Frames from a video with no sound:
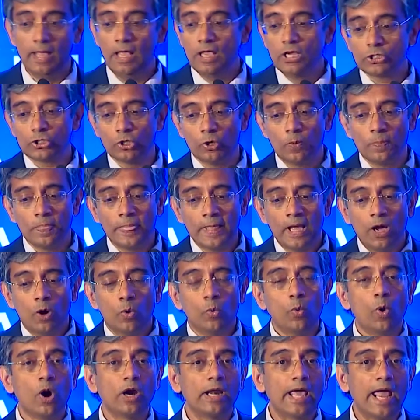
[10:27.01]
So
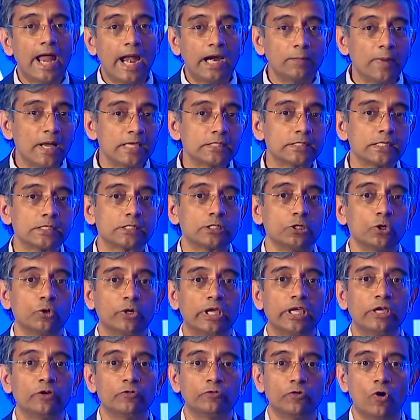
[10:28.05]
what Airbus is
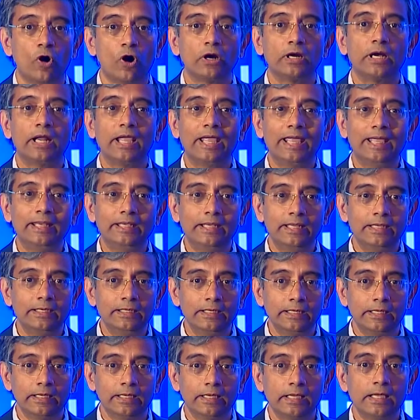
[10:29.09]
looking for in
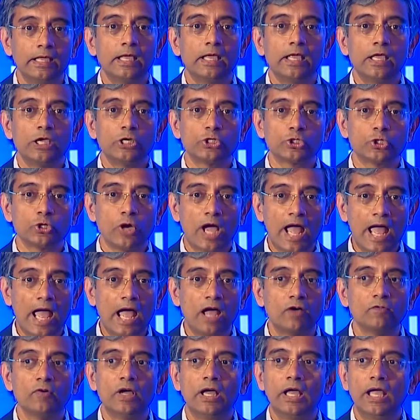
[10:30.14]
India is to
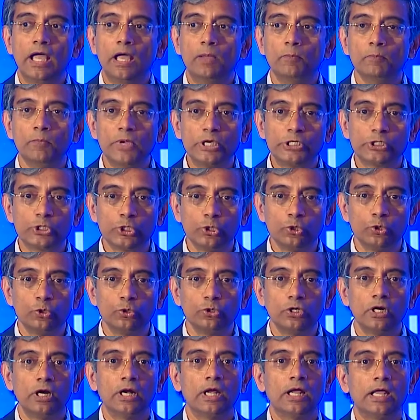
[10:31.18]
have a mature
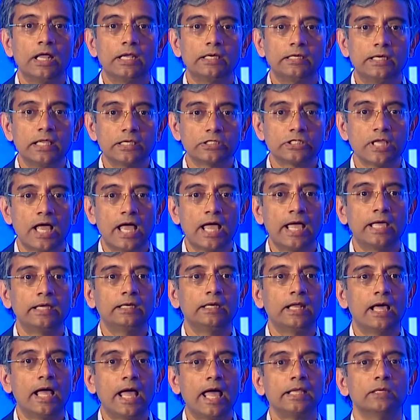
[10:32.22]

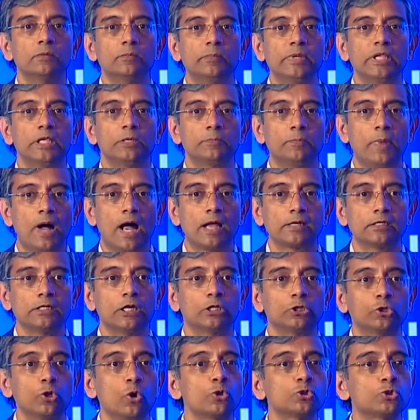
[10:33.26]
design and build partner,
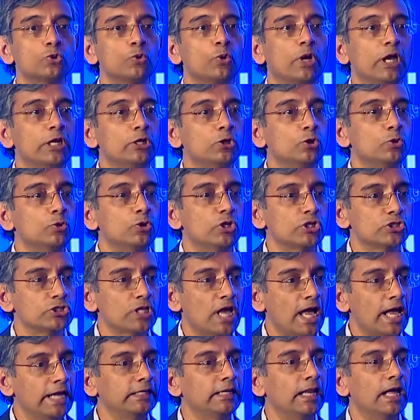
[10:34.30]
those who can do
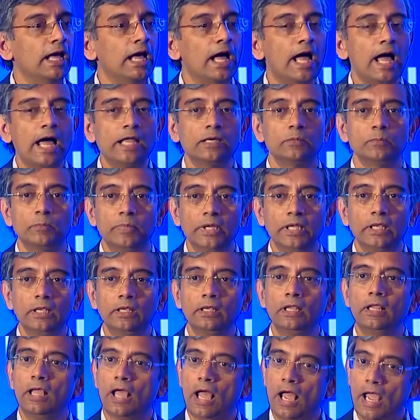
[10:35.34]
design and build
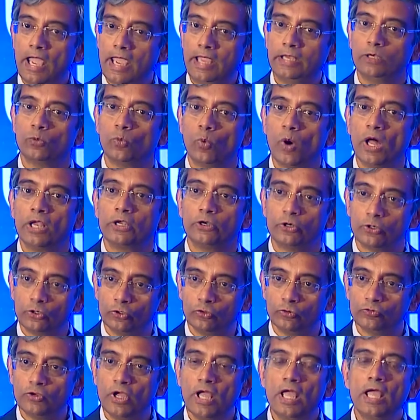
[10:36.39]
in one
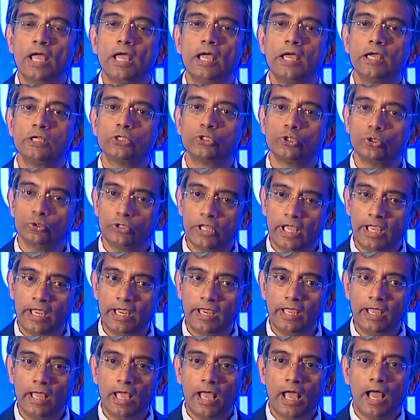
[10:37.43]
roof. And
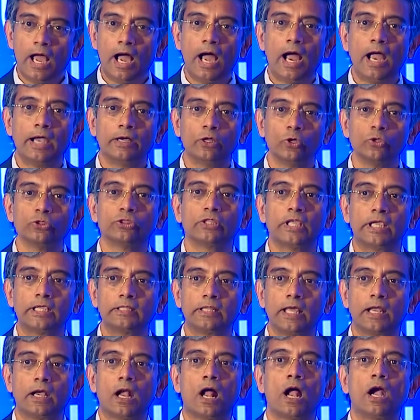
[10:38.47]
today, I don't think
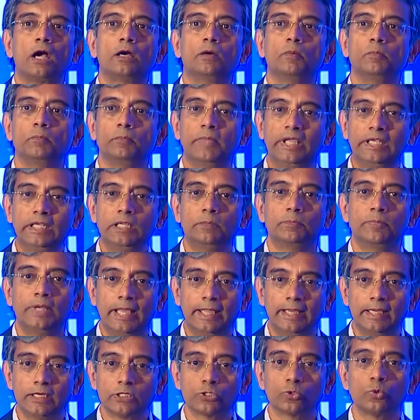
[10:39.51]
there are many
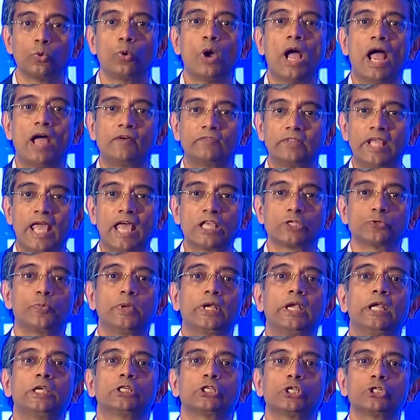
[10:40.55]
players who have the
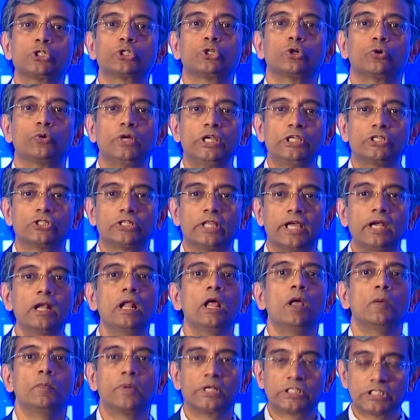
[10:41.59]
aspirations to reach there,
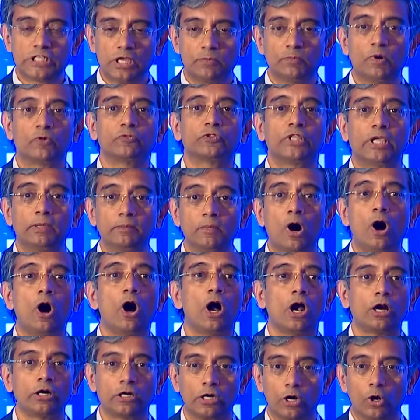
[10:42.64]
but some of them
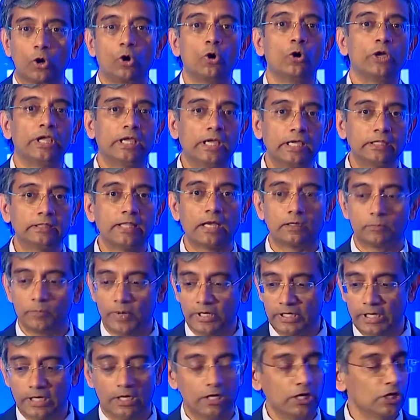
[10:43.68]
are going in that
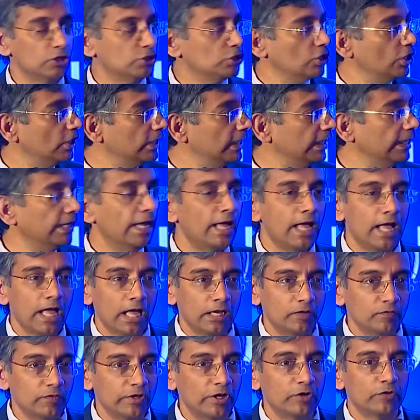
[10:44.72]
particular journey,
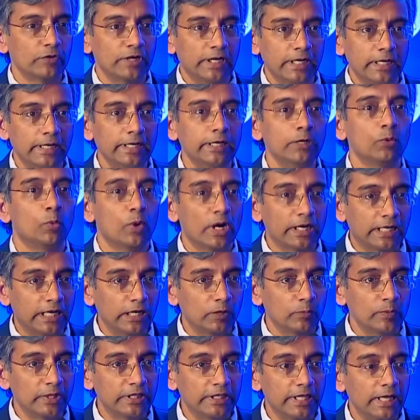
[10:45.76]
and we are really
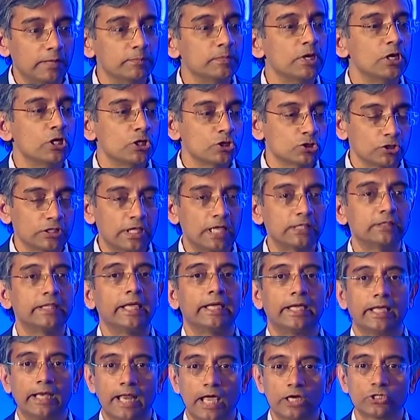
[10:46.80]
working with them so that they
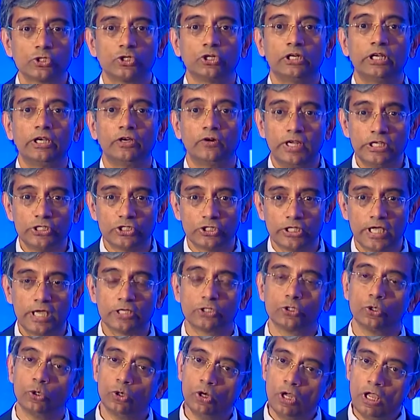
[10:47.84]
can actually reach there.
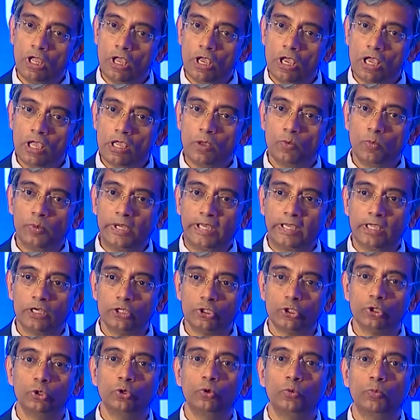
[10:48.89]
So we can
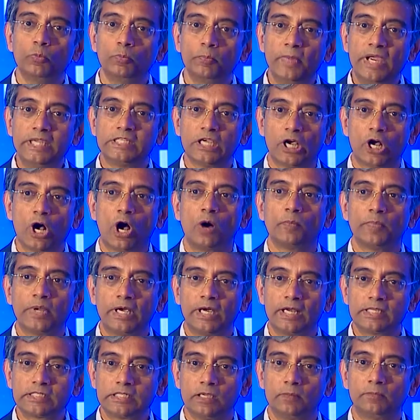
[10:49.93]
do major
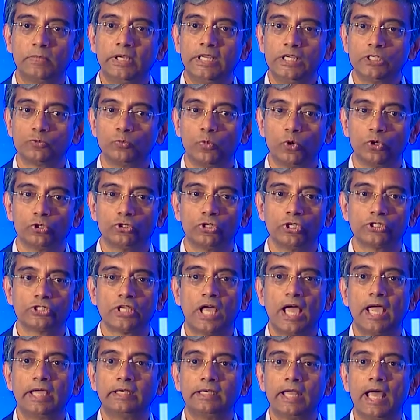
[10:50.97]
component assemblies, both
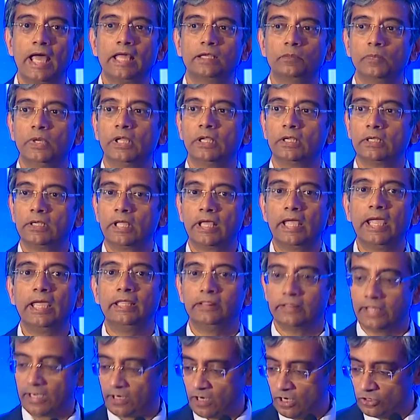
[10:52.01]
design and build, in
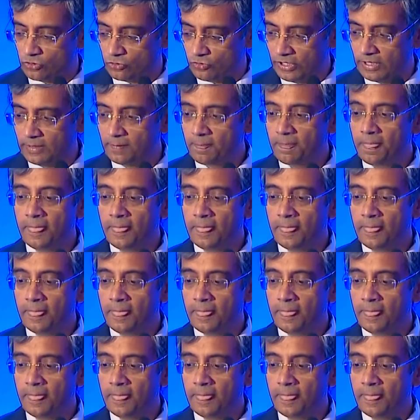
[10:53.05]
the country.